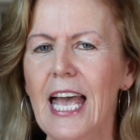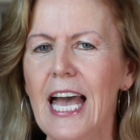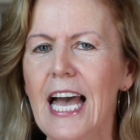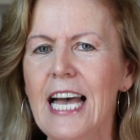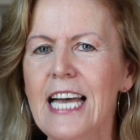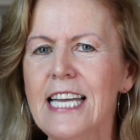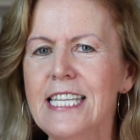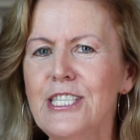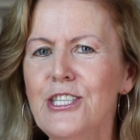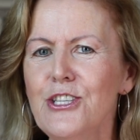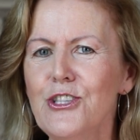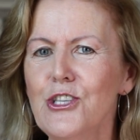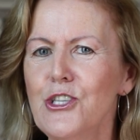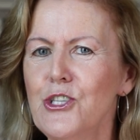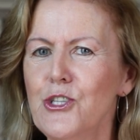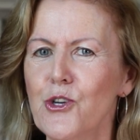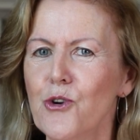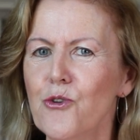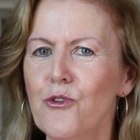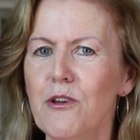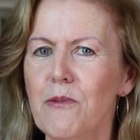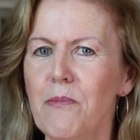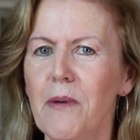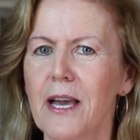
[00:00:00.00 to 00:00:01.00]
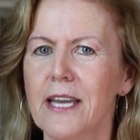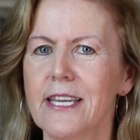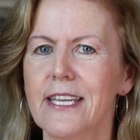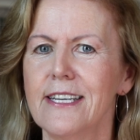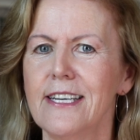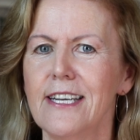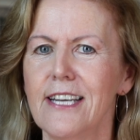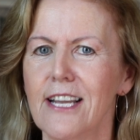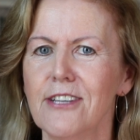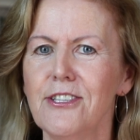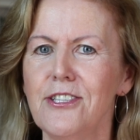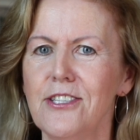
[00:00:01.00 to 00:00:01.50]
And the story back
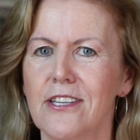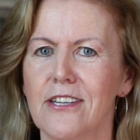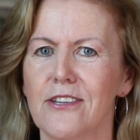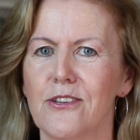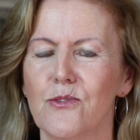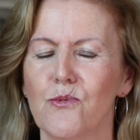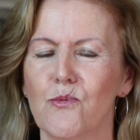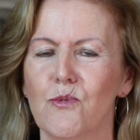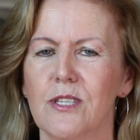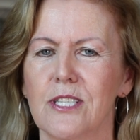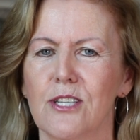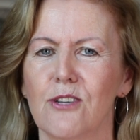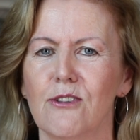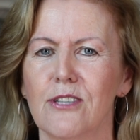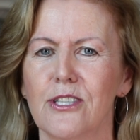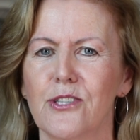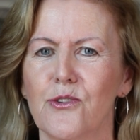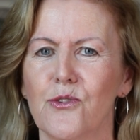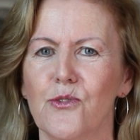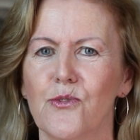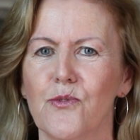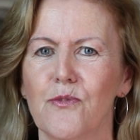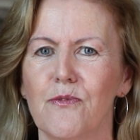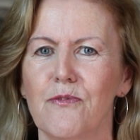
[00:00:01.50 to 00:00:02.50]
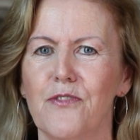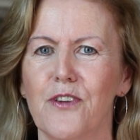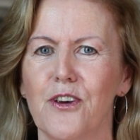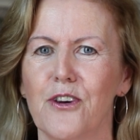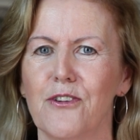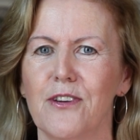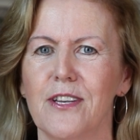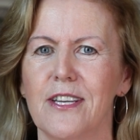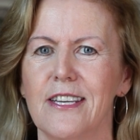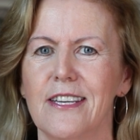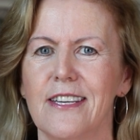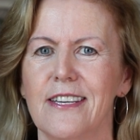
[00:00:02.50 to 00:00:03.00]
in London was also
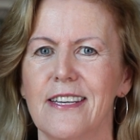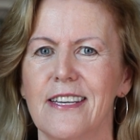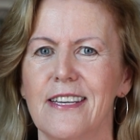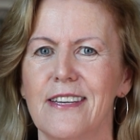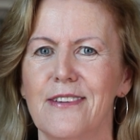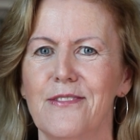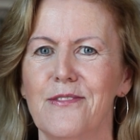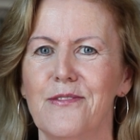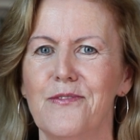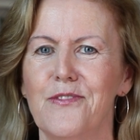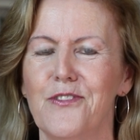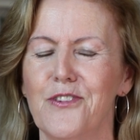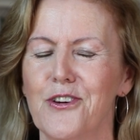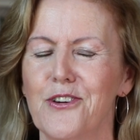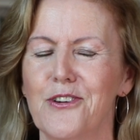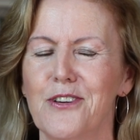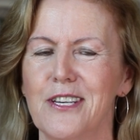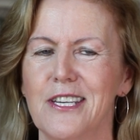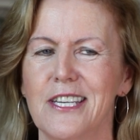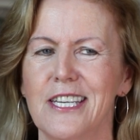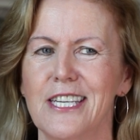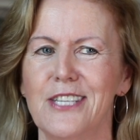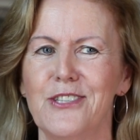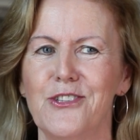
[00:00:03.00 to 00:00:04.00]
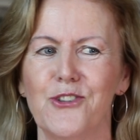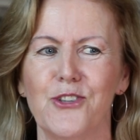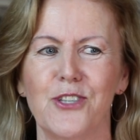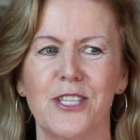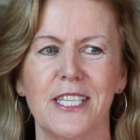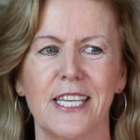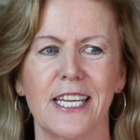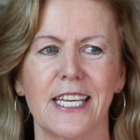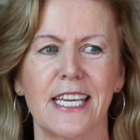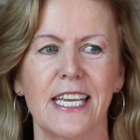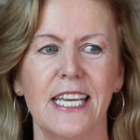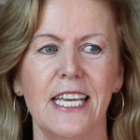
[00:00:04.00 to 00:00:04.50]
very, very
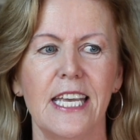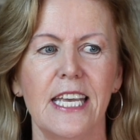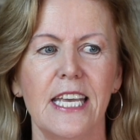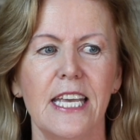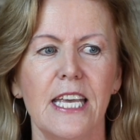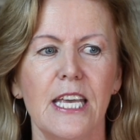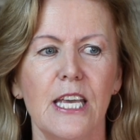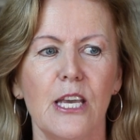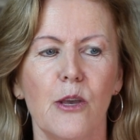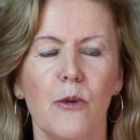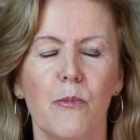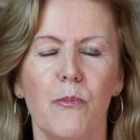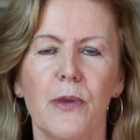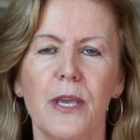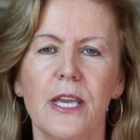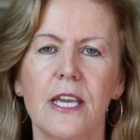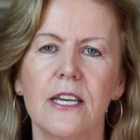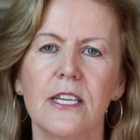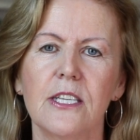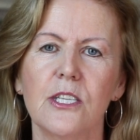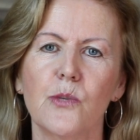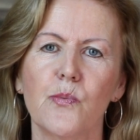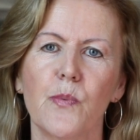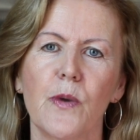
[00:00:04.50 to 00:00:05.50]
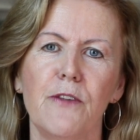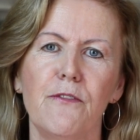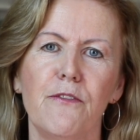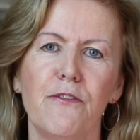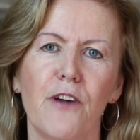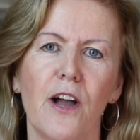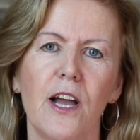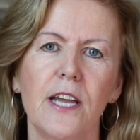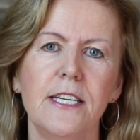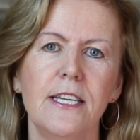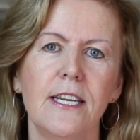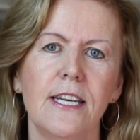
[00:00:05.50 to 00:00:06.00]
interesting, because when
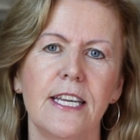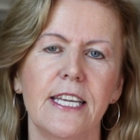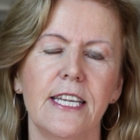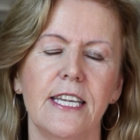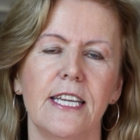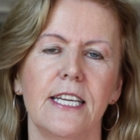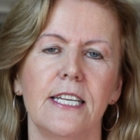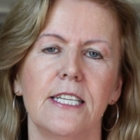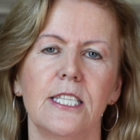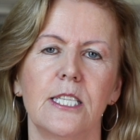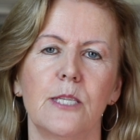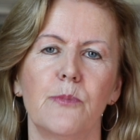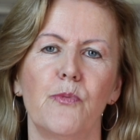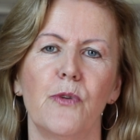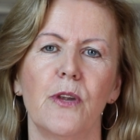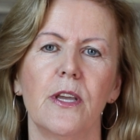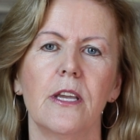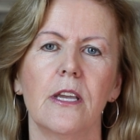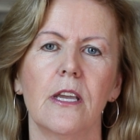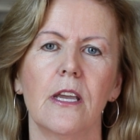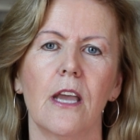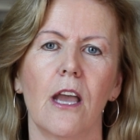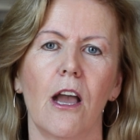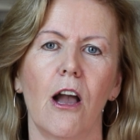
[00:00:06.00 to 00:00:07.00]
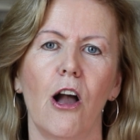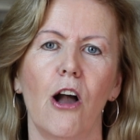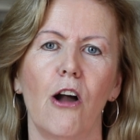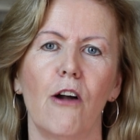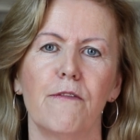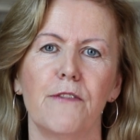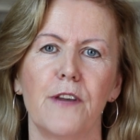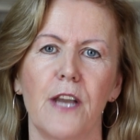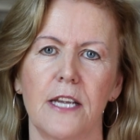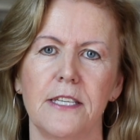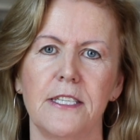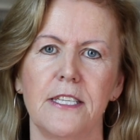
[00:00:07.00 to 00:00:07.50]
finally in spring
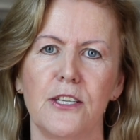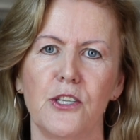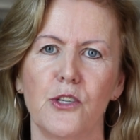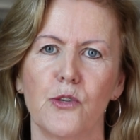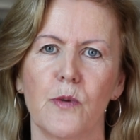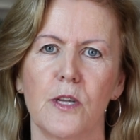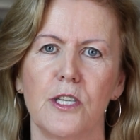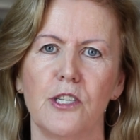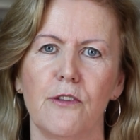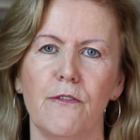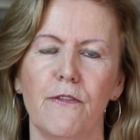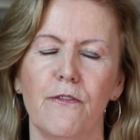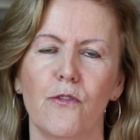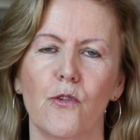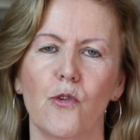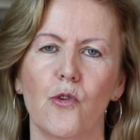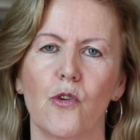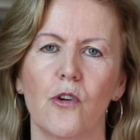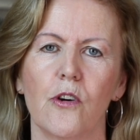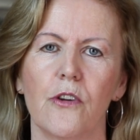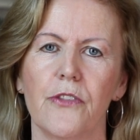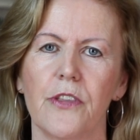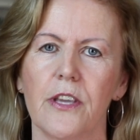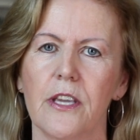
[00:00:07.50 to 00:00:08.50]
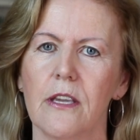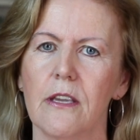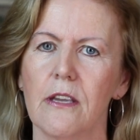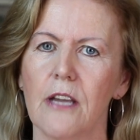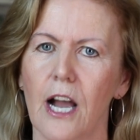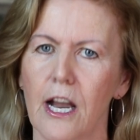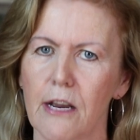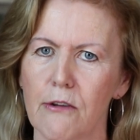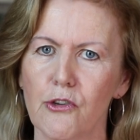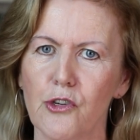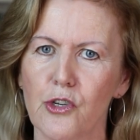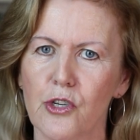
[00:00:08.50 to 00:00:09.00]
of 1924 the
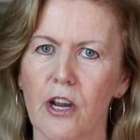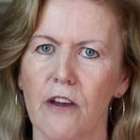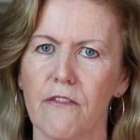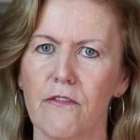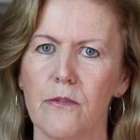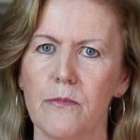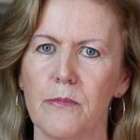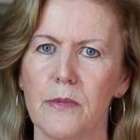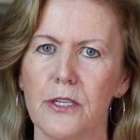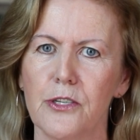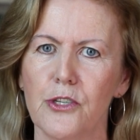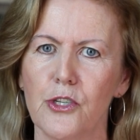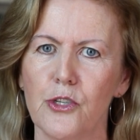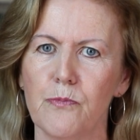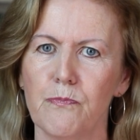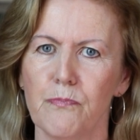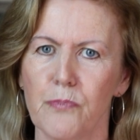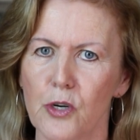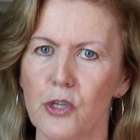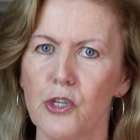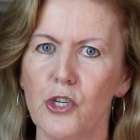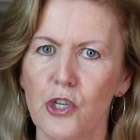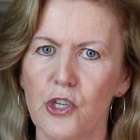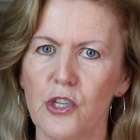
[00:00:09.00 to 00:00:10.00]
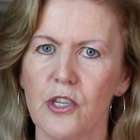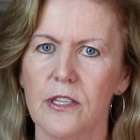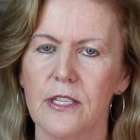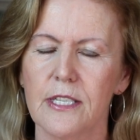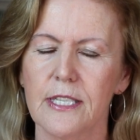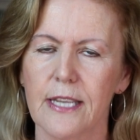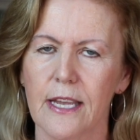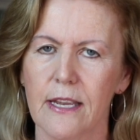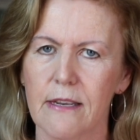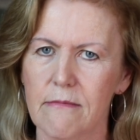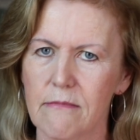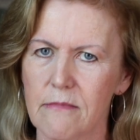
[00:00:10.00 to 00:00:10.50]
Irish government pushed and
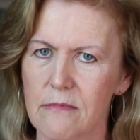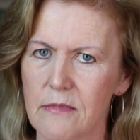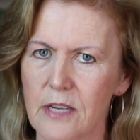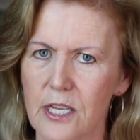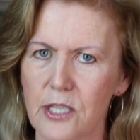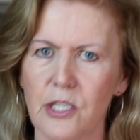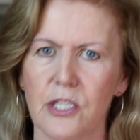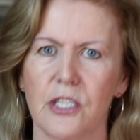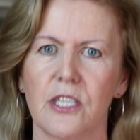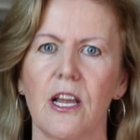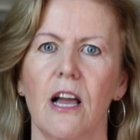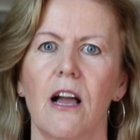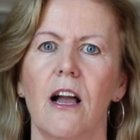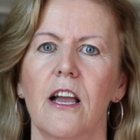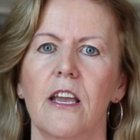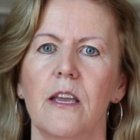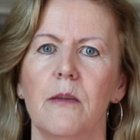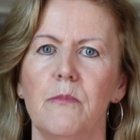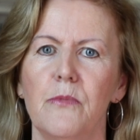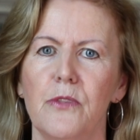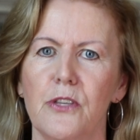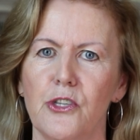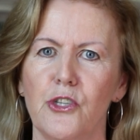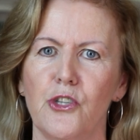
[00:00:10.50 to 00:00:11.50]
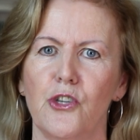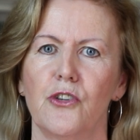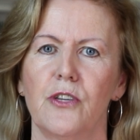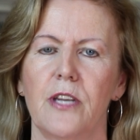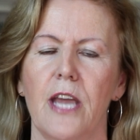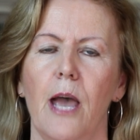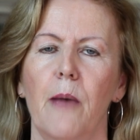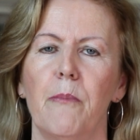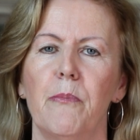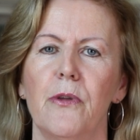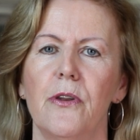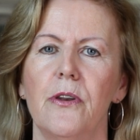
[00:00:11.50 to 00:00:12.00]
said, it's time, this should
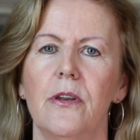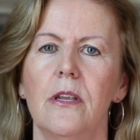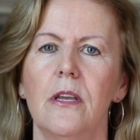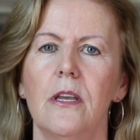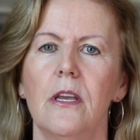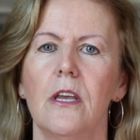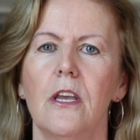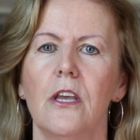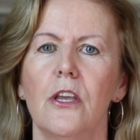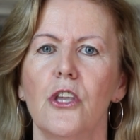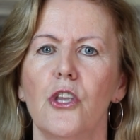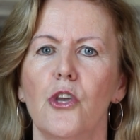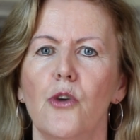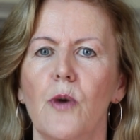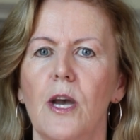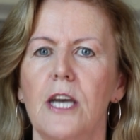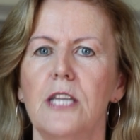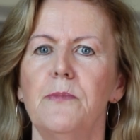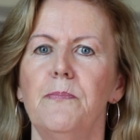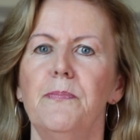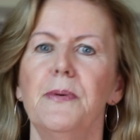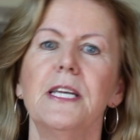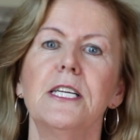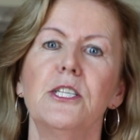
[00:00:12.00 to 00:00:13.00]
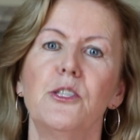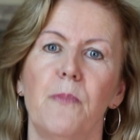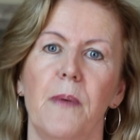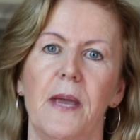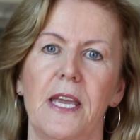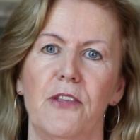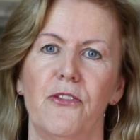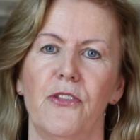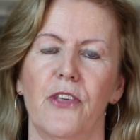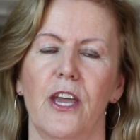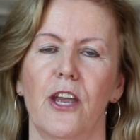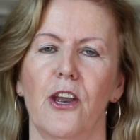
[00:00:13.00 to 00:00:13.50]
happen, you had a big
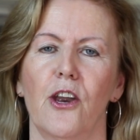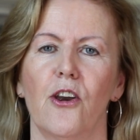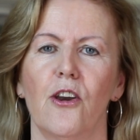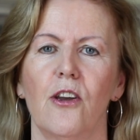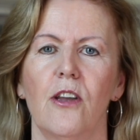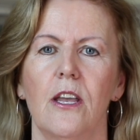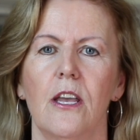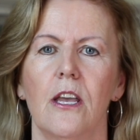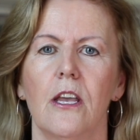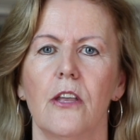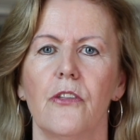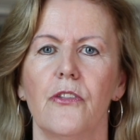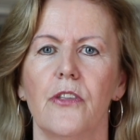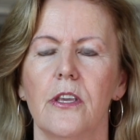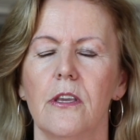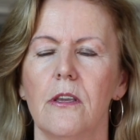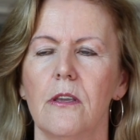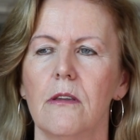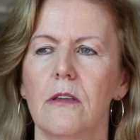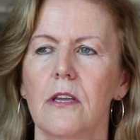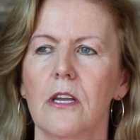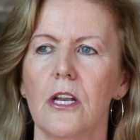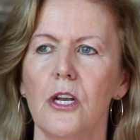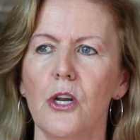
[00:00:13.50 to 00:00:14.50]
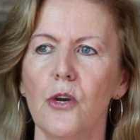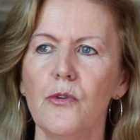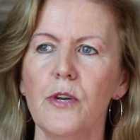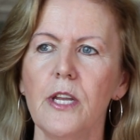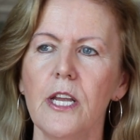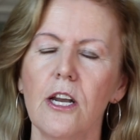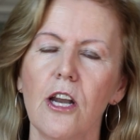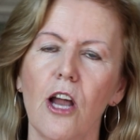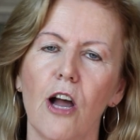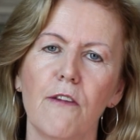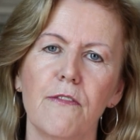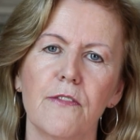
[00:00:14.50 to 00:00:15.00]
debate there. The
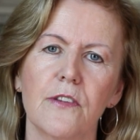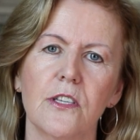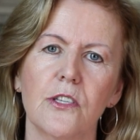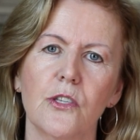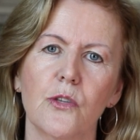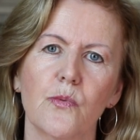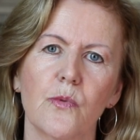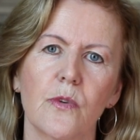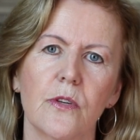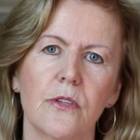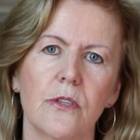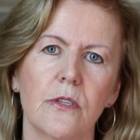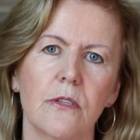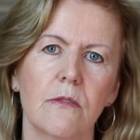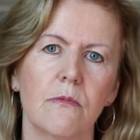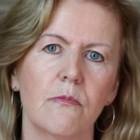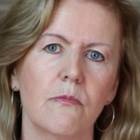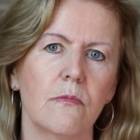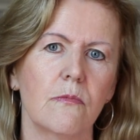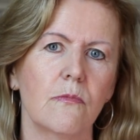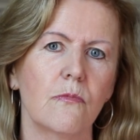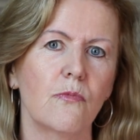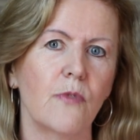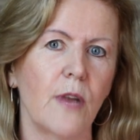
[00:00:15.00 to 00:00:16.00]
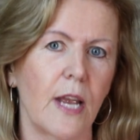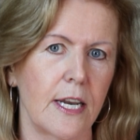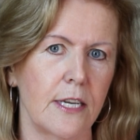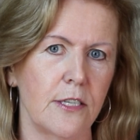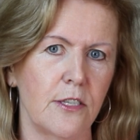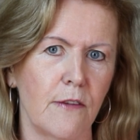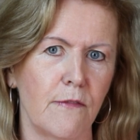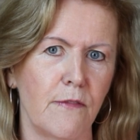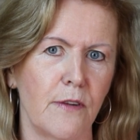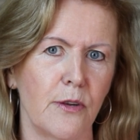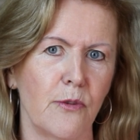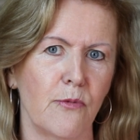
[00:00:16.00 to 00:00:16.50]
Colonial Office was
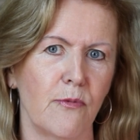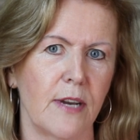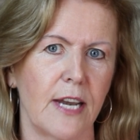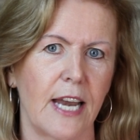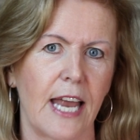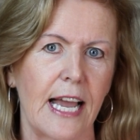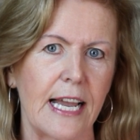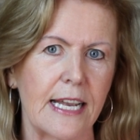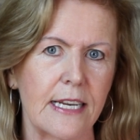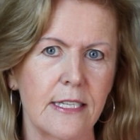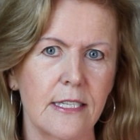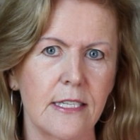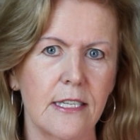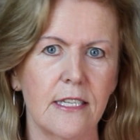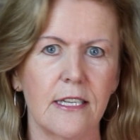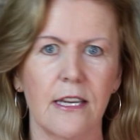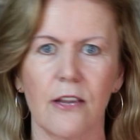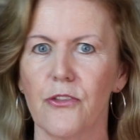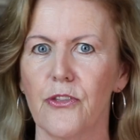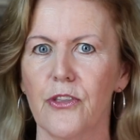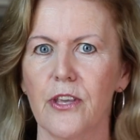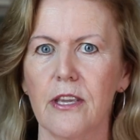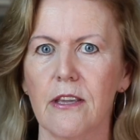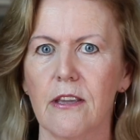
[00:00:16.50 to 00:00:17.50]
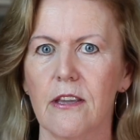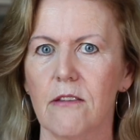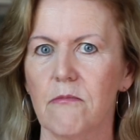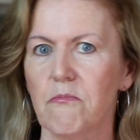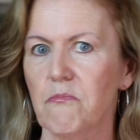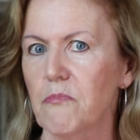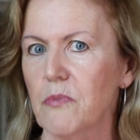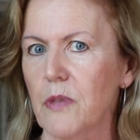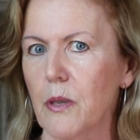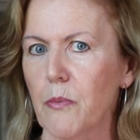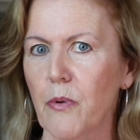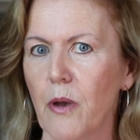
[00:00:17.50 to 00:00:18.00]
relatively relaxed. I think
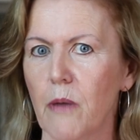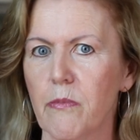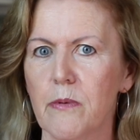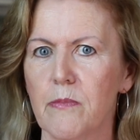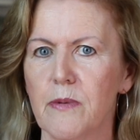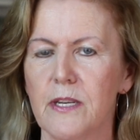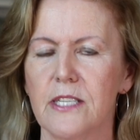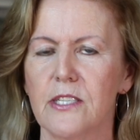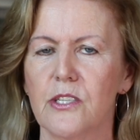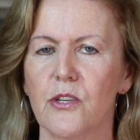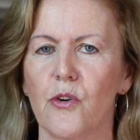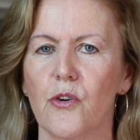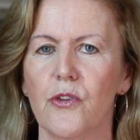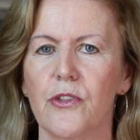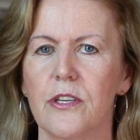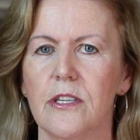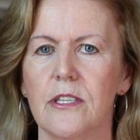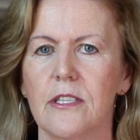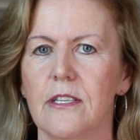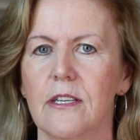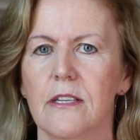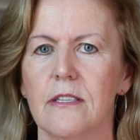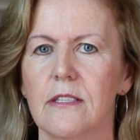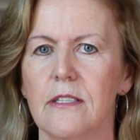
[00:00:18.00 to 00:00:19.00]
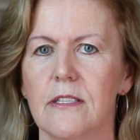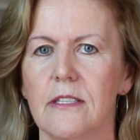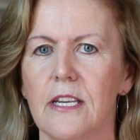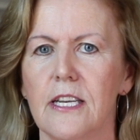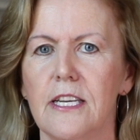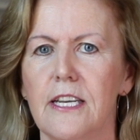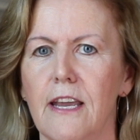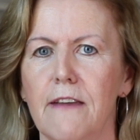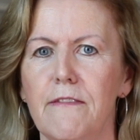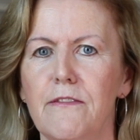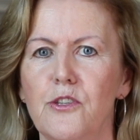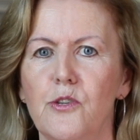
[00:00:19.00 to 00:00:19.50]
they probably saw this as
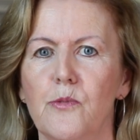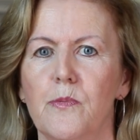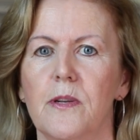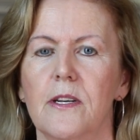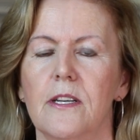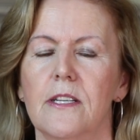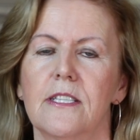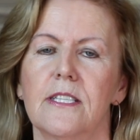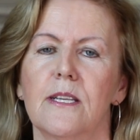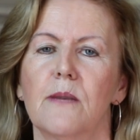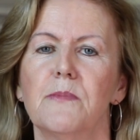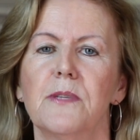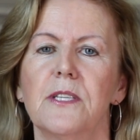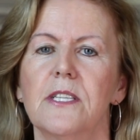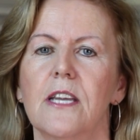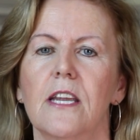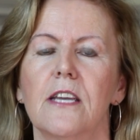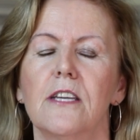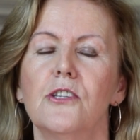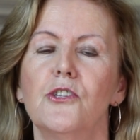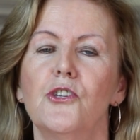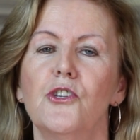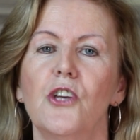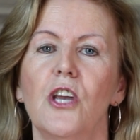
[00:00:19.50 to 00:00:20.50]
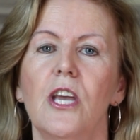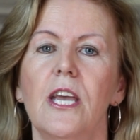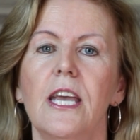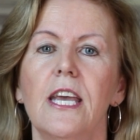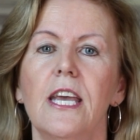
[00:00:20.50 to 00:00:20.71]
inevitable at some stage.